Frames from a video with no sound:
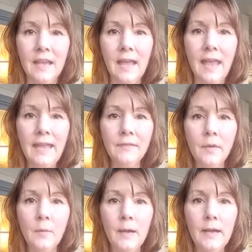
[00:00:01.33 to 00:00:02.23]
Hey
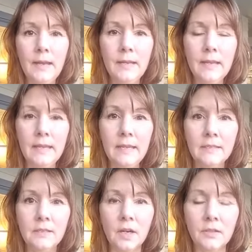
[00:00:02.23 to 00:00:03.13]
everyone,
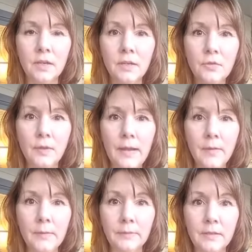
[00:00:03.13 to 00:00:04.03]
it's Dr. Andrea
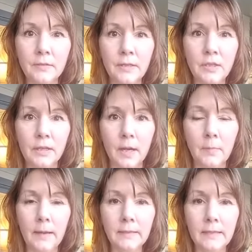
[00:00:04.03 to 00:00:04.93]
with Restoration
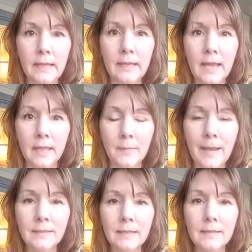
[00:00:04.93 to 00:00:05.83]
Chiropractic in
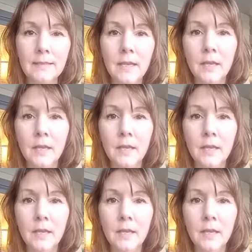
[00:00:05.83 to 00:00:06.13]
Calabasas.